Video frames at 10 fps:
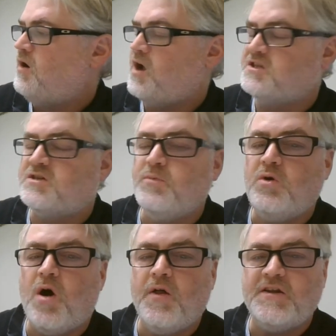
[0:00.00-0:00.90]
on
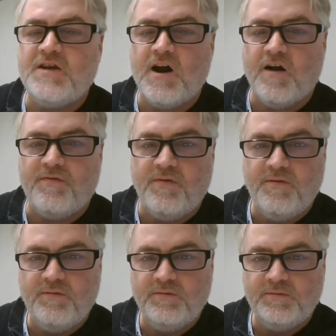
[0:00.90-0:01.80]
Smoot-Hawley tariff.
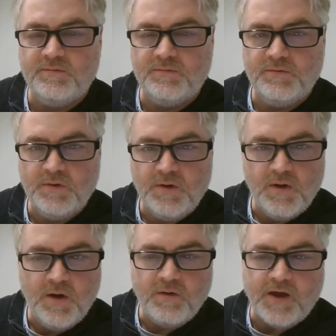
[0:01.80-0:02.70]

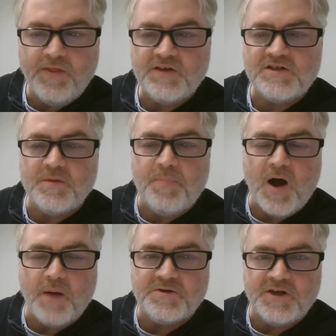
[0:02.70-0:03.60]
Okay, this is a
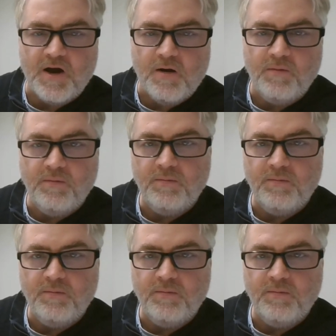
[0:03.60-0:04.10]
bombshell.